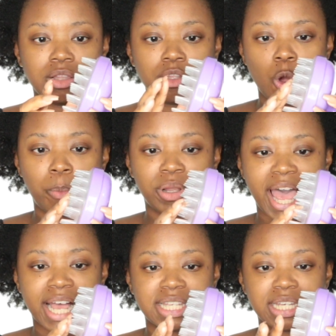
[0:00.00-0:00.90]
little
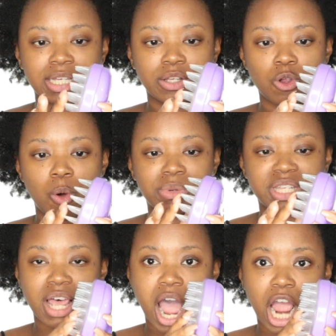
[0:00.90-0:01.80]
plastic little
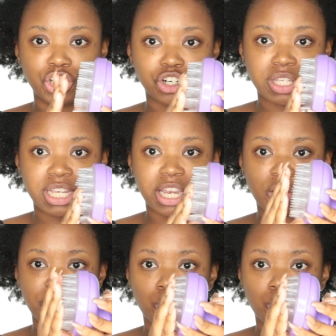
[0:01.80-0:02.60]
massagers here.